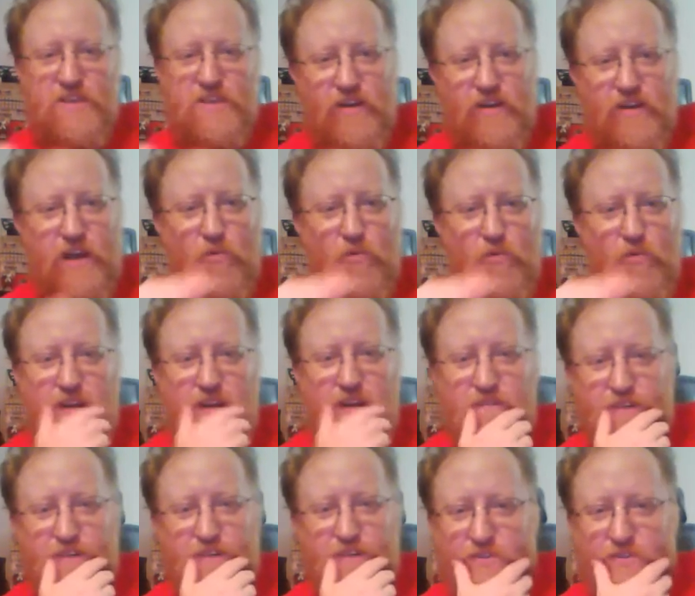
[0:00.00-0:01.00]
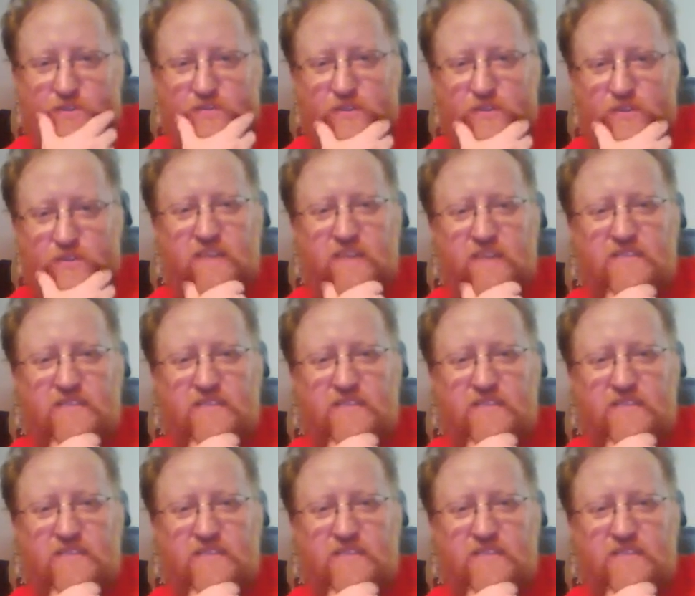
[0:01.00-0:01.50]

restaurant I worked at for years,